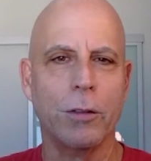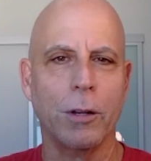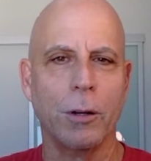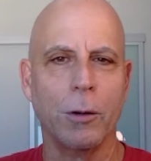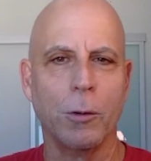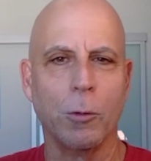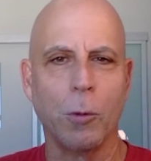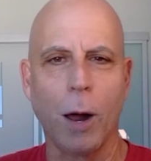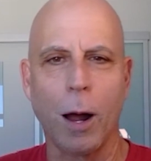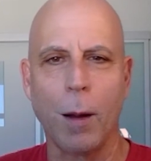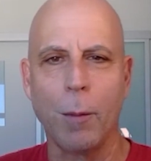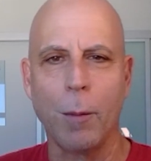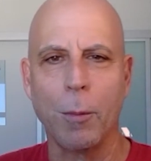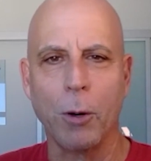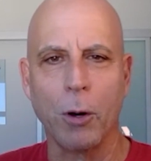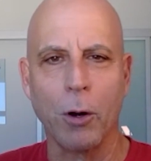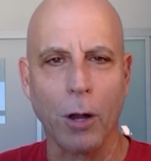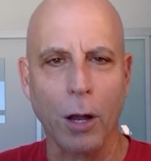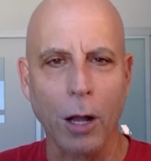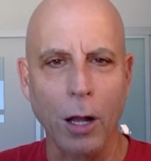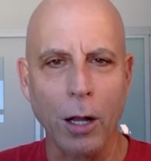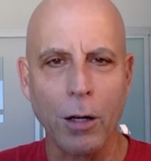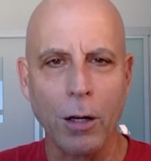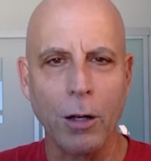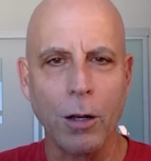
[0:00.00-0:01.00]
and Robert
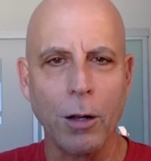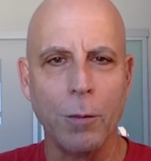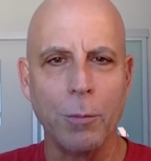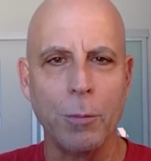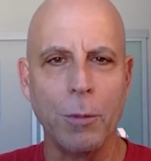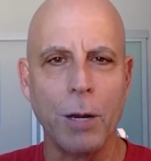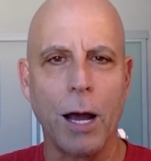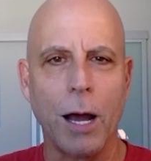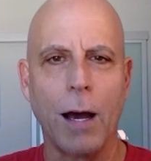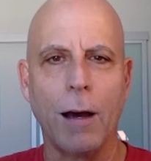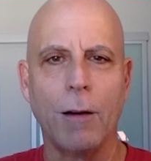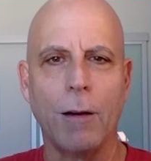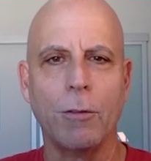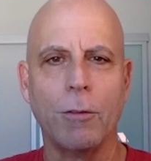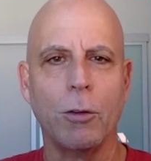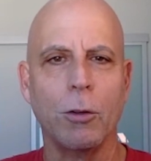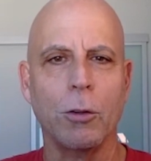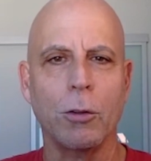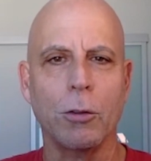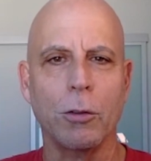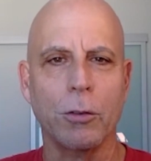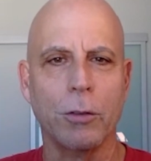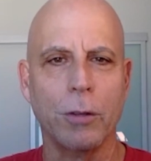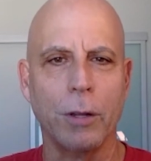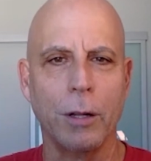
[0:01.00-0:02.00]
Ludlum
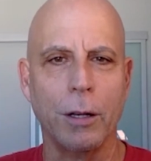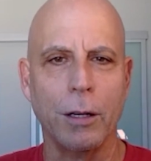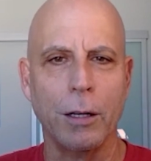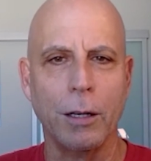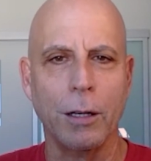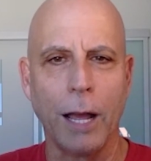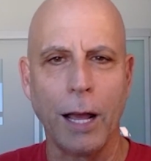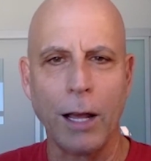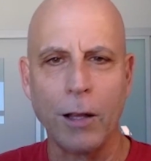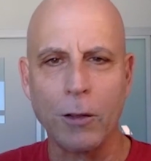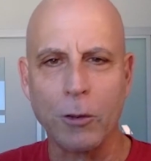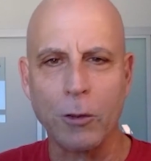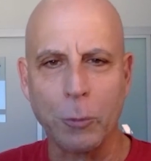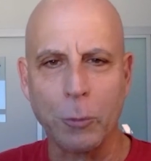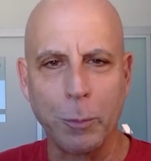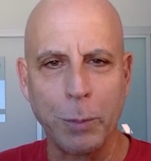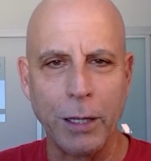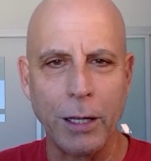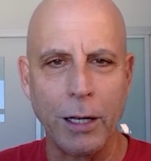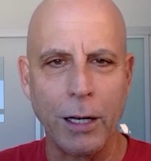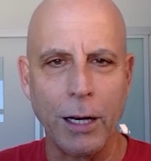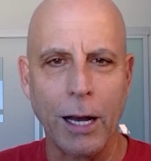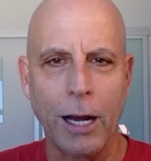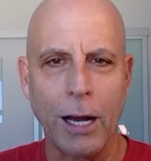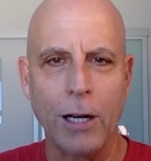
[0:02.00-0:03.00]
novels and
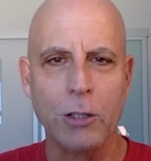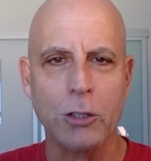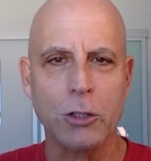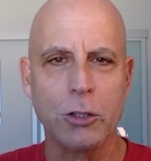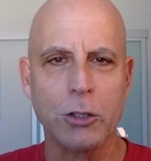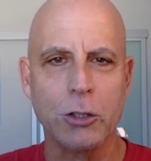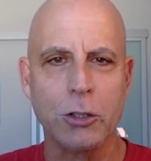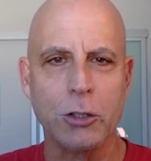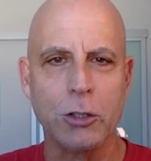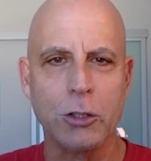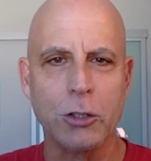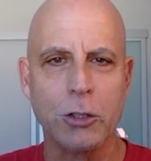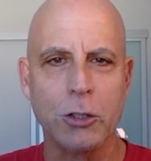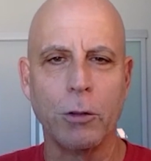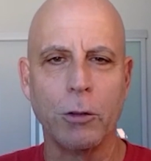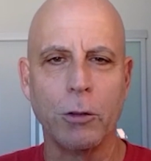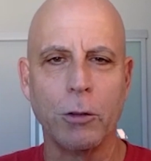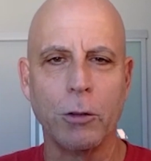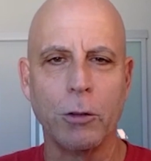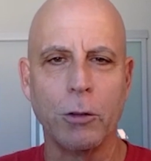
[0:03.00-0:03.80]
espionage thrillers,